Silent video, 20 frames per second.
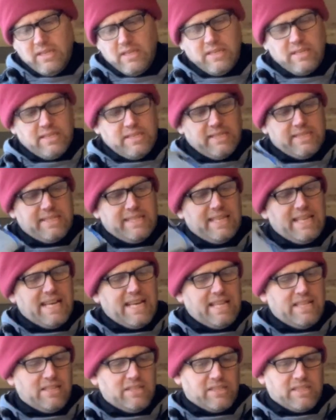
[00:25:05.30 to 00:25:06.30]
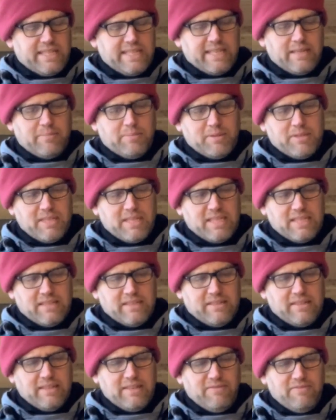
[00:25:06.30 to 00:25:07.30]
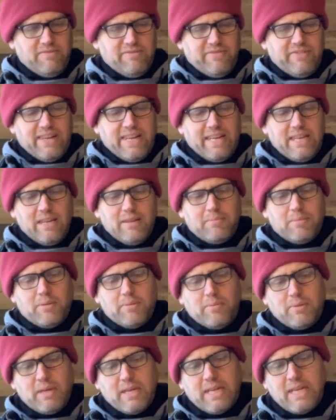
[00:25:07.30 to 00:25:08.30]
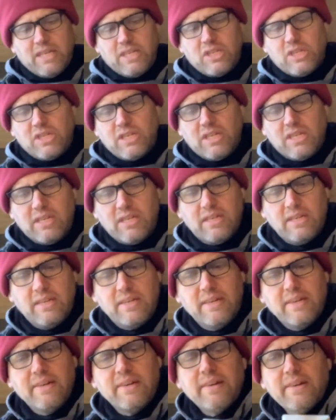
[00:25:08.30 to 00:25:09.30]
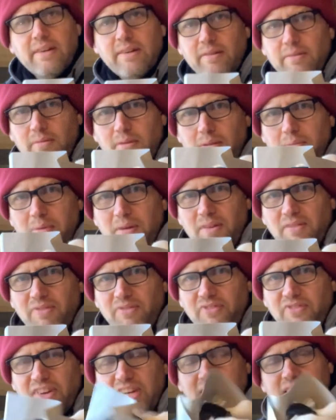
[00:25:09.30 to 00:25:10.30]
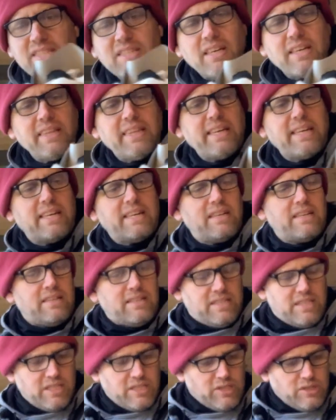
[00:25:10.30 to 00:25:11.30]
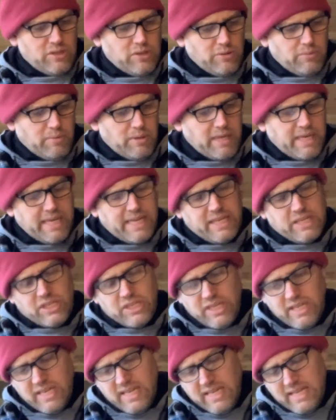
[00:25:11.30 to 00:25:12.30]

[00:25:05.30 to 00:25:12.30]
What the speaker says: Does not look like a particularly valuable watch. There's a big face on there, digital watch.